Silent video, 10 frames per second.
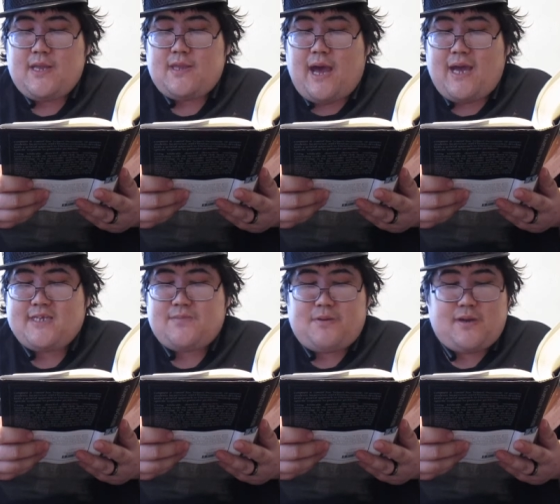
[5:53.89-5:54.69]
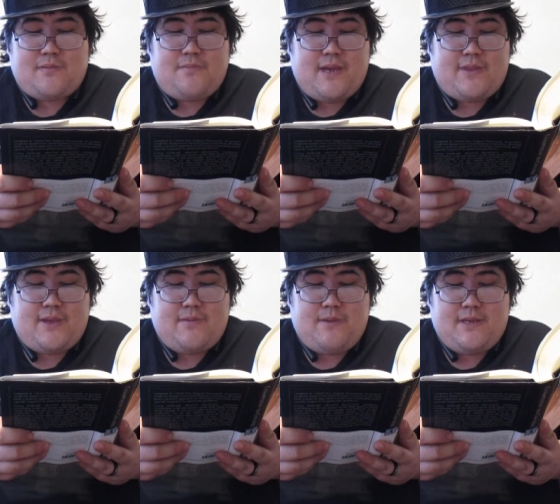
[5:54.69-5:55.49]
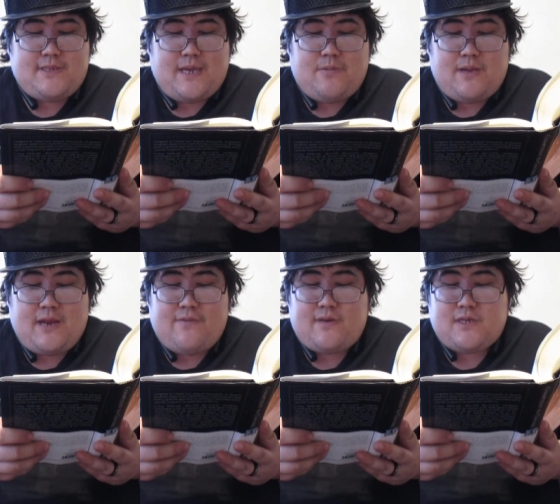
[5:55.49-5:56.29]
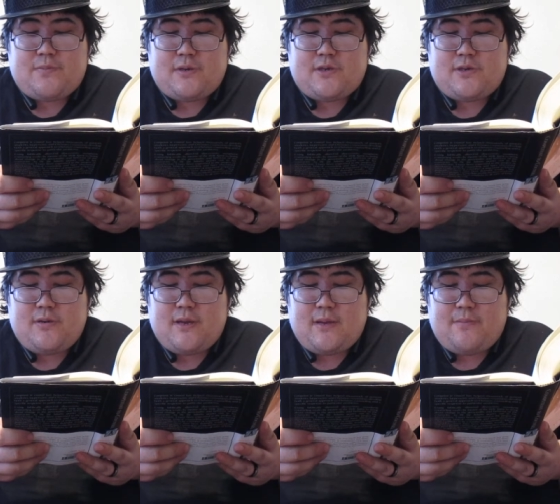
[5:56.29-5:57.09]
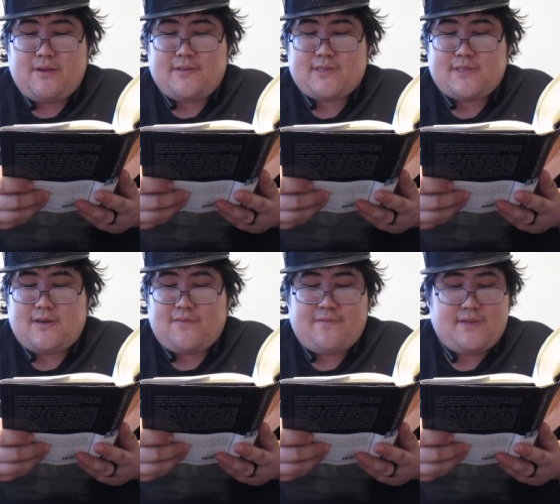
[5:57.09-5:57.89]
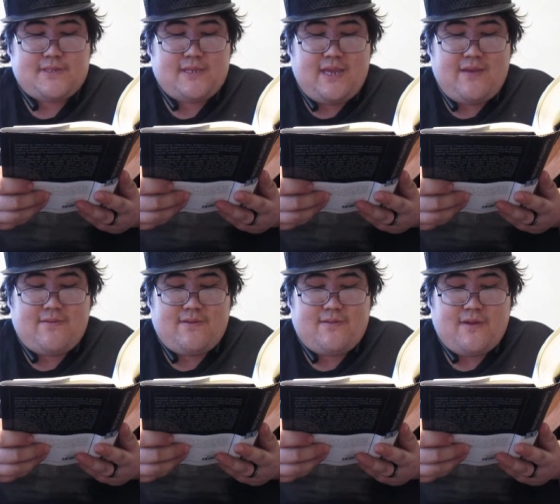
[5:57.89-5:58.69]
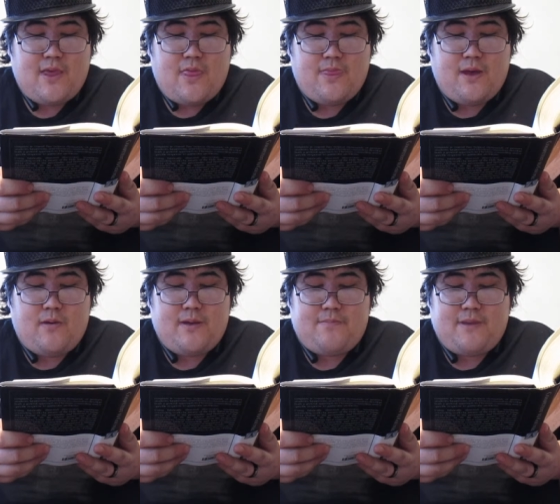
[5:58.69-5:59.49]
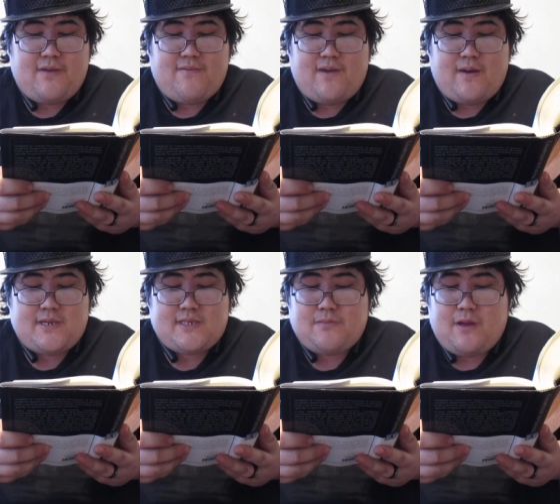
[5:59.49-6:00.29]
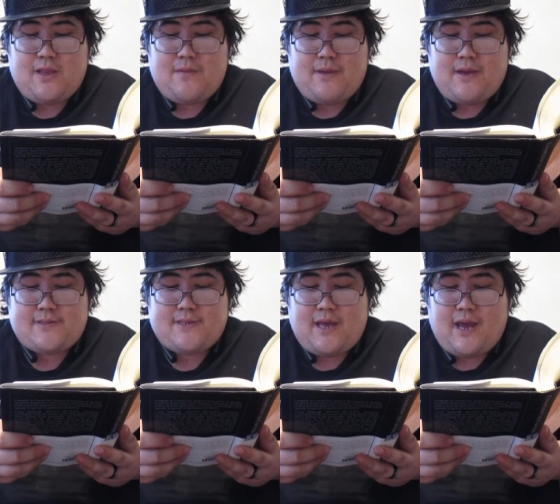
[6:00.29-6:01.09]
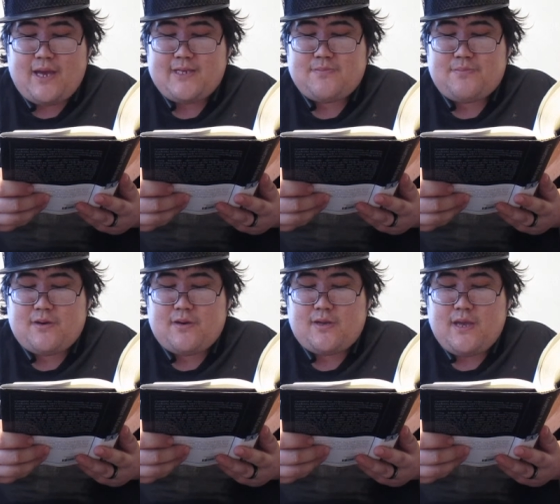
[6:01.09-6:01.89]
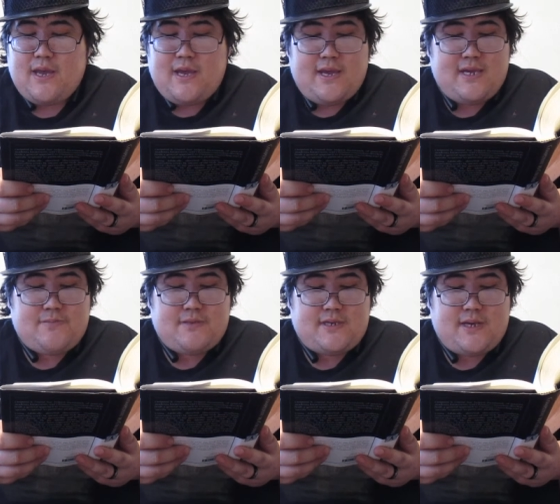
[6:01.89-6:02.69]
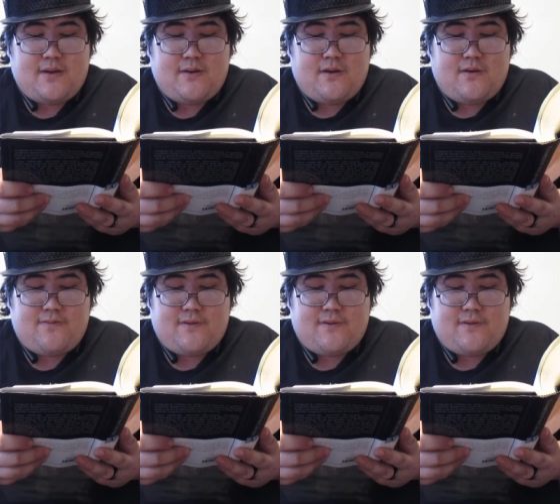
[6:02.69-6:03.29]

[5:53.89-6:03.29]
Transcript: The iceberg method means that whatever is protruding above the surface, even though it be a very small amount to the iceberg, is material for